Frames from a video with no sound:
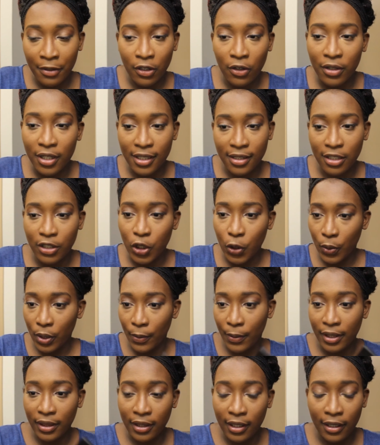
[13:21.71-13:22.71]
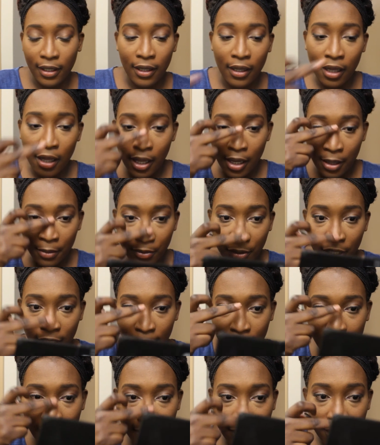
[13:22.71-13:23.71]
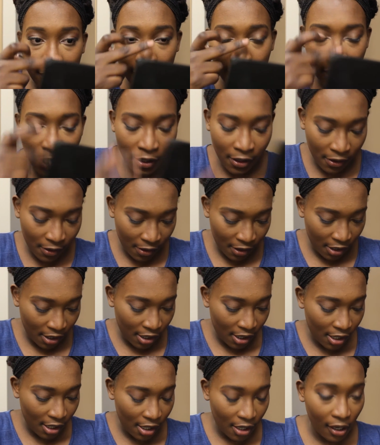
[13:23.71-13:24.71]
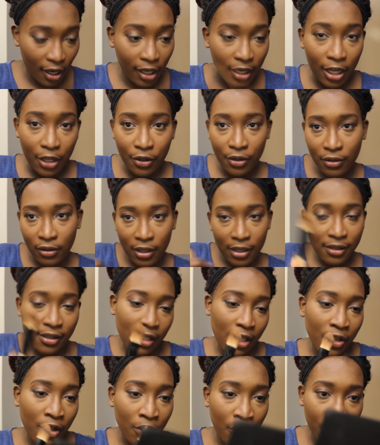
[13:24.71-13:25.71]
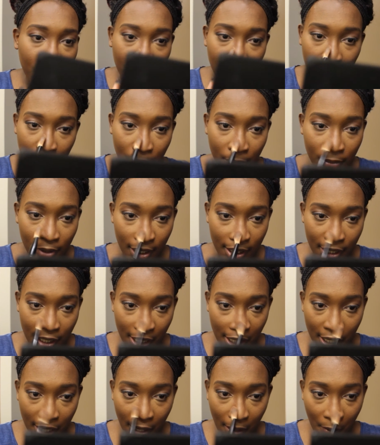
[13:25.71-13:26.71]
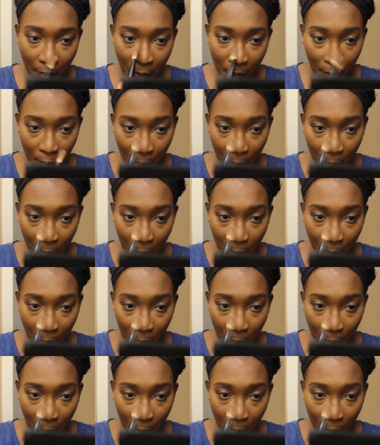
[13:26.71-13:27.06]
You don't need to do it with the beauty blender, and then you continue blending it out.